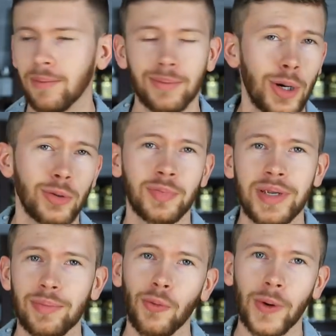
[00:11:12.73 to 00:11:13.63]
Most
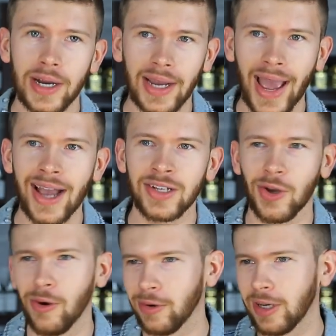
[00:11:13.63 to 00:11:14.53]
people wearing
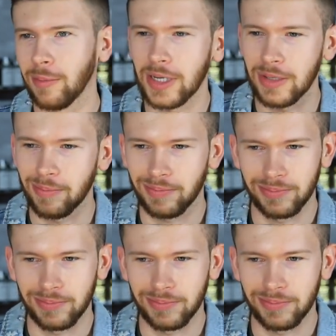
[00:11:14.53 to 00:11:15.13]
Axe aren't going to be,